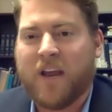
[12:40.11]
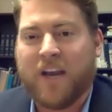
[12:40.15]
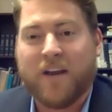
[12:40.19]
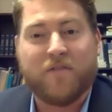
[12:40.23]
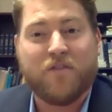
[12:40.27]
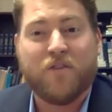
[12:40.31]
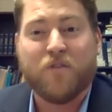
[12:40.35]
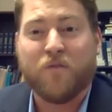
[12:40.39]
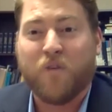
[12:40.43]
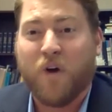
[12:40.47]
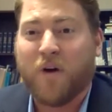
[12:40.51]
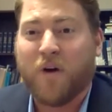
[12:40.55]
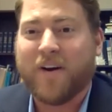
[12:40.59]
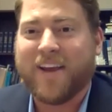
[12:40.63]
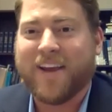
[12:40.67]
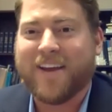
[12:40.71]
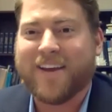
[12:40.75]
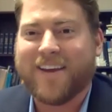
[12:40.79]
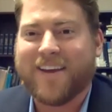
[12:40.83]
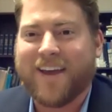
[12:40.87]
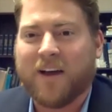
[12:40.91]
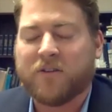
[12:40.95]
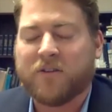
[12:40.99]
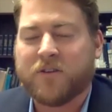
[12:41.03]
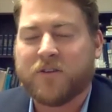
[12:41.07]
and if you've already
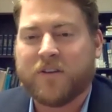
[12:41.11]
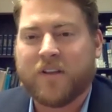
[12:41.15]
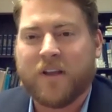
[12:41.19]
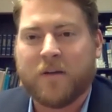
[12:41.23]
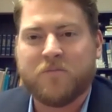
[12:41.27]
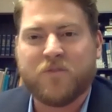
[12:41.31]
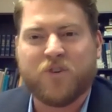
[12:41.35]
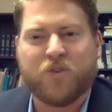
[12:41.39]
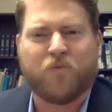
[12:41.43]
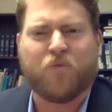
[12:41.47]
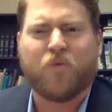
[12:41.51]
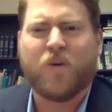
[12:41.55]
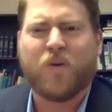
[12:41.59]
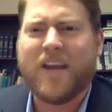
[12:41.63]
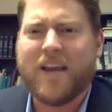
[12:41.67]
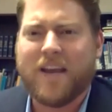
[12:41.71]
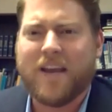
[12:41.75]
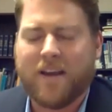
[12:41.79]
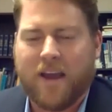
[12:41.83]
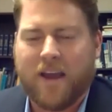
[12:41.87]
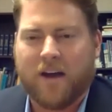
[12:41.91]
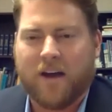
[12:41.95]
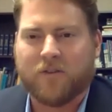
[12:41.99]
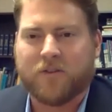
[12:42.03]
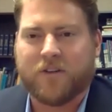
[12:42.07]
encountered them, to
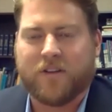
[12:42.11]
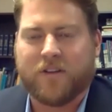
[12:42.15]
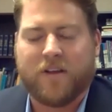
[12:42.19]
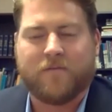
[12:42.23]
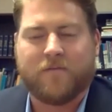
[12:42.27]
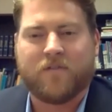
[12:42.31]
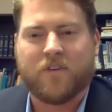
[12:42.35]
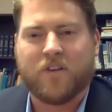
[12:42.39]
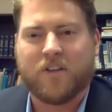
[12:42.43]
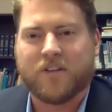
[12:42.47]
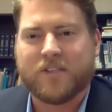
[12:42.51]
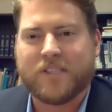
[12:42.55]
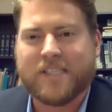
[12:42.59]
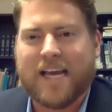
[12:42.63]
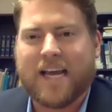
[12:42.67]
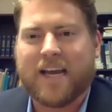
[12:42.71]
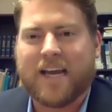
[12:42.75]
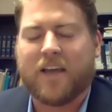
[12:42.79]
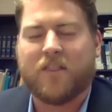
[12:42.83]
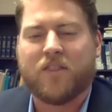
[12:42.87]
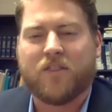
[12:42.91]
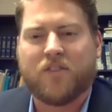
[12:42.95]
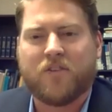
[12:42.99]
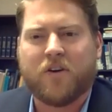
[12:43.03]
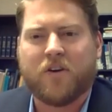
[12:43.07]
re-encounter them for the second,